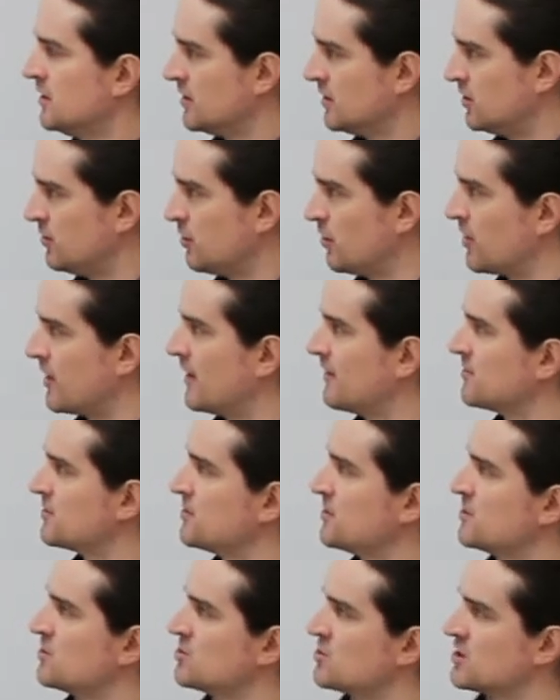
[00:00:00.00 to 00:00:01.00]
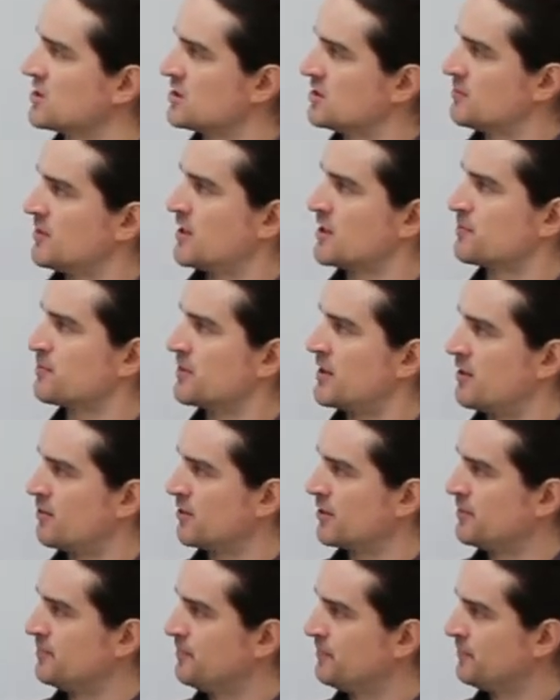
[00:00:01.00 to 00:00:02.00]
you know your average speed is 60 miles per
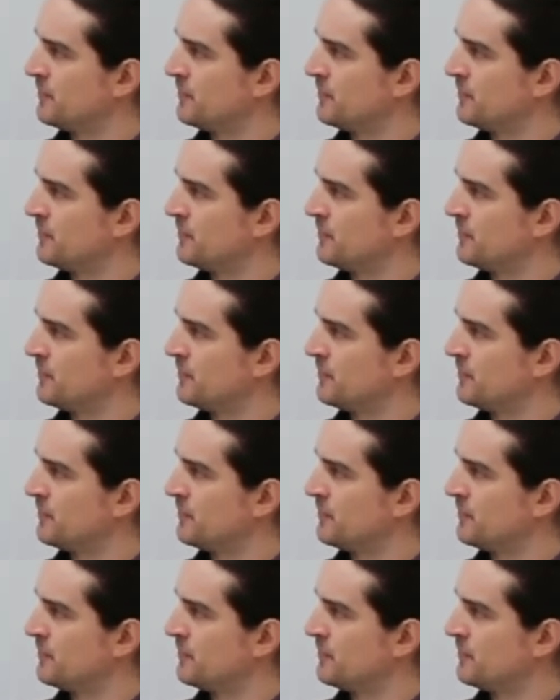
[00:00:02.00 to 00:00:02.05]
hour.